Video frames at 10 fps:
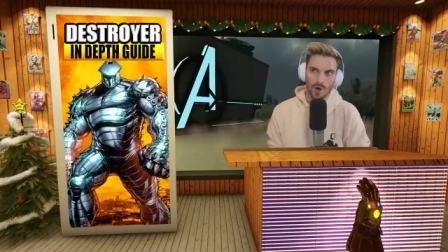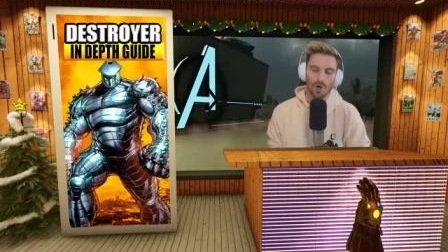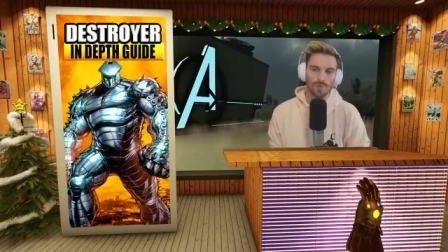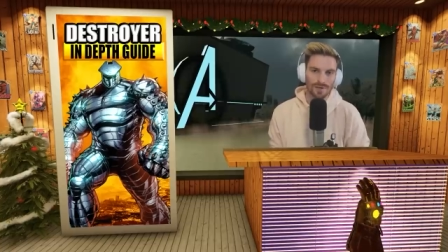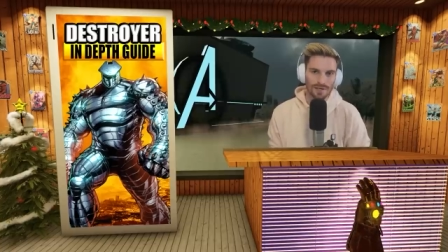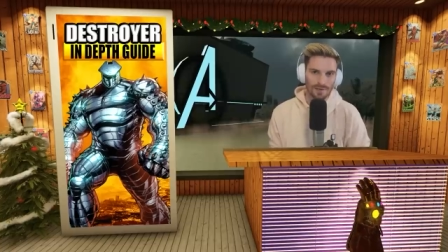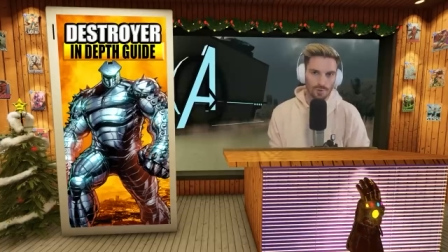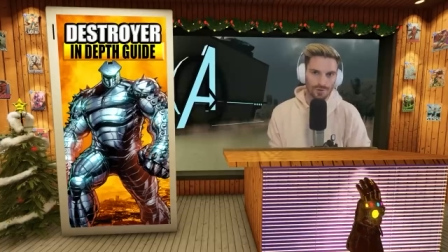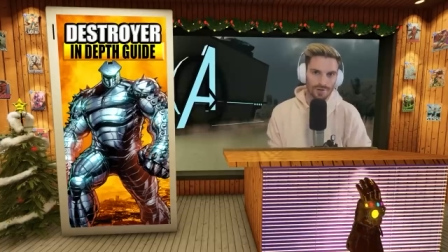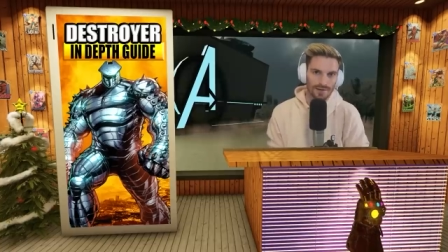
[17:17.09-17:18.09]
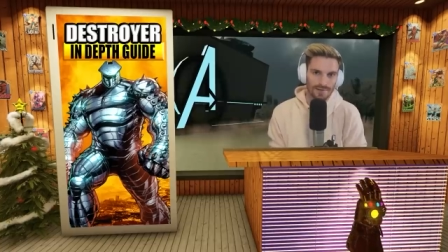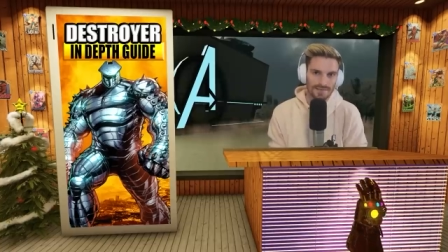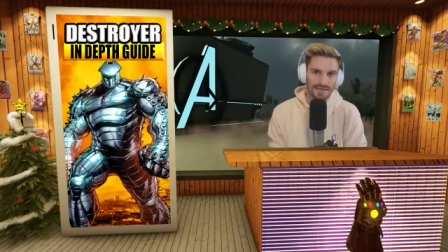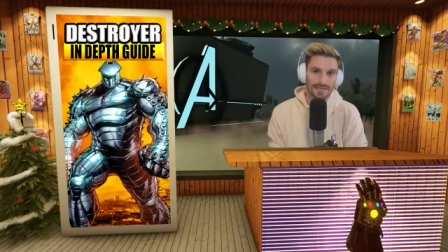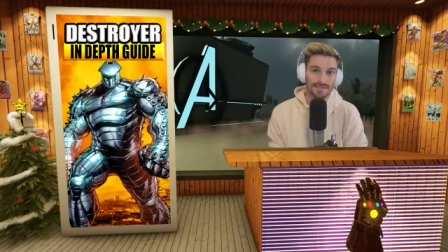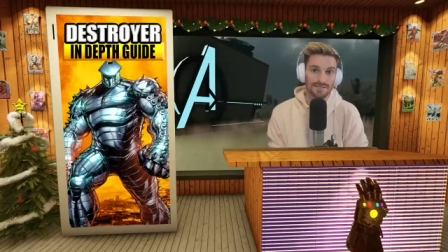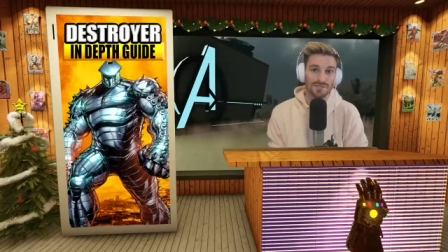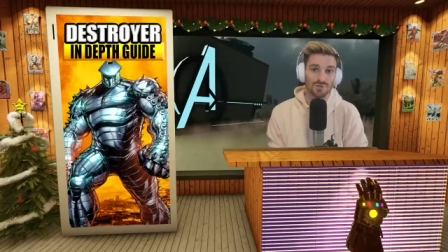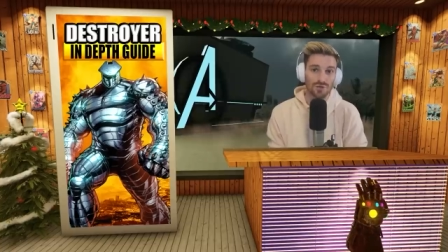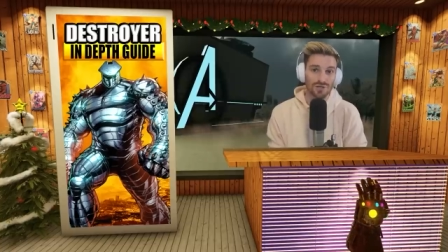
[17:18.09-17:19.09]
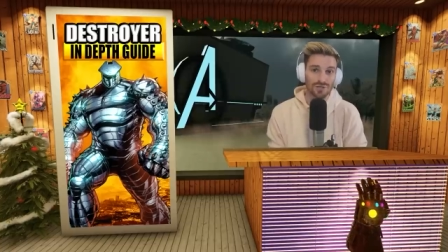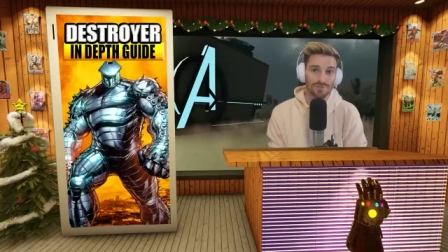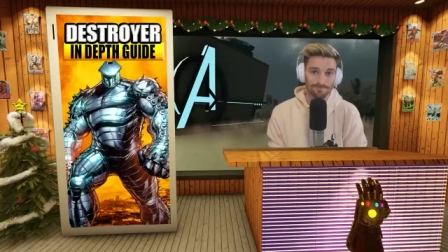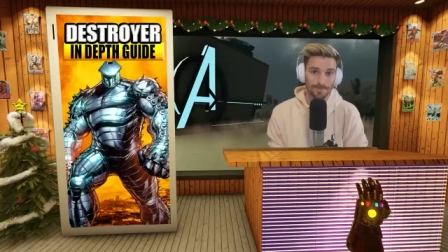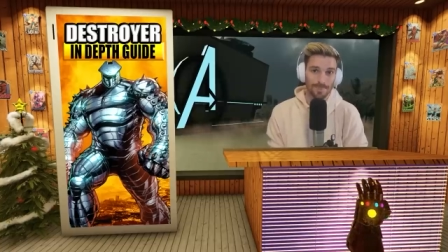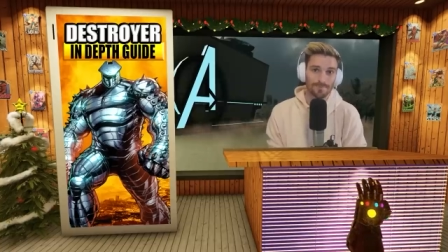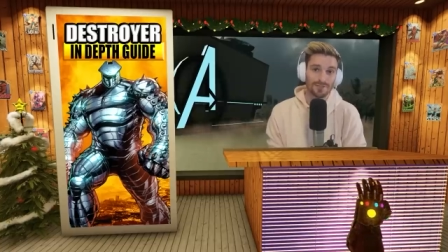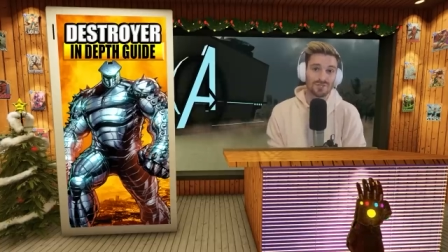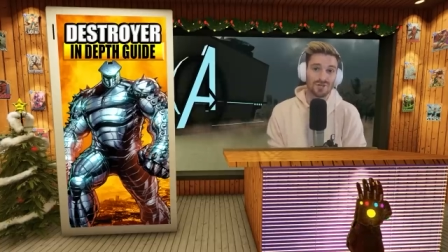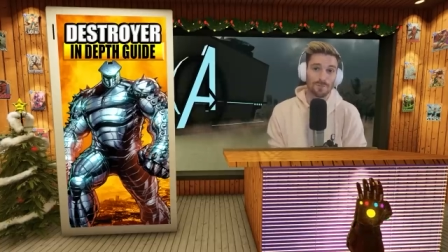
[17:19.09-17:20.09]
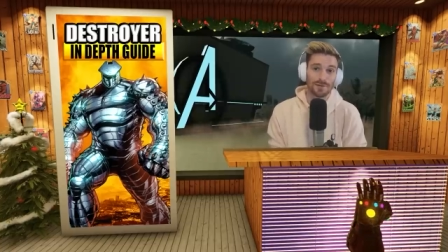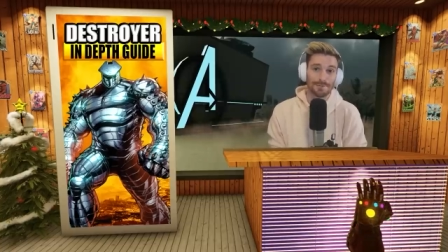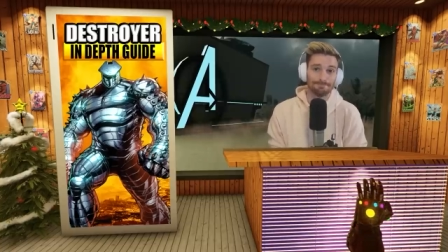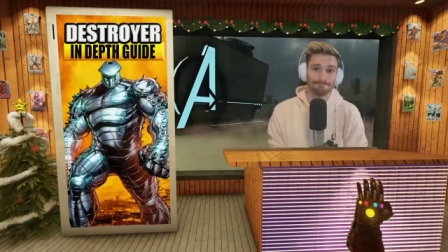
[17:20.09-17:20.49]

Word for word: harmony or in this case, destruction. Let's jump in.